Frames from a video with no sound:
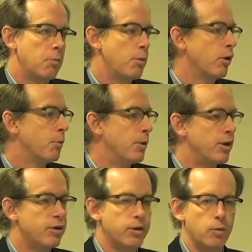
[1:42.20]

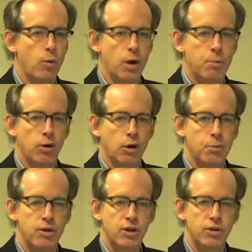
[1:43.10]
pilgrimage, what a
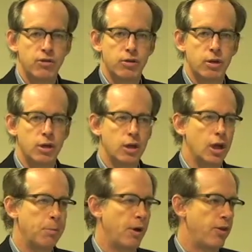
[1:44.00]
pilgrimage is,
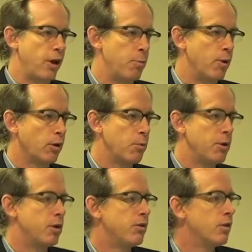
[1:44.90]
about their
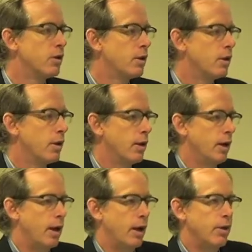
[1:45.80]
pilgrimage,
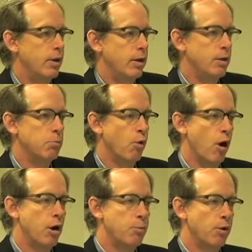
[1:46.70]
and the
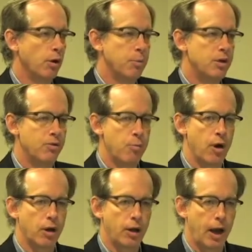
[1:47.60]
broader pilgrimage of
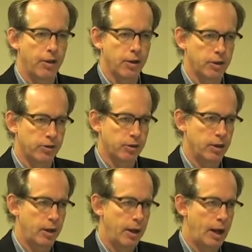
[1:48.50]
American Catholics,
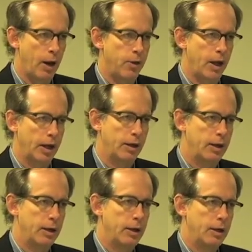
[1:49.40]
and how that
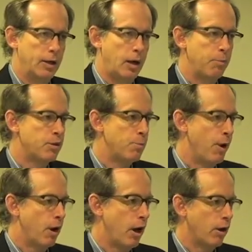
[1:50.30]
comes to
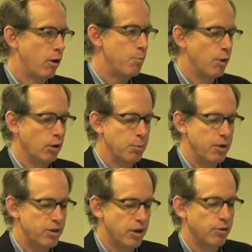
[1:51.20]
bear on our own
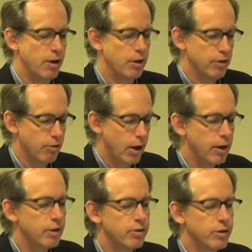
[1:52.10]
pilgrimage as readers and
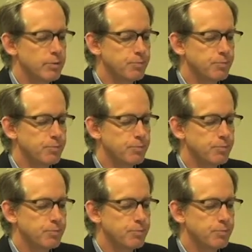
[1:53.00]
writers.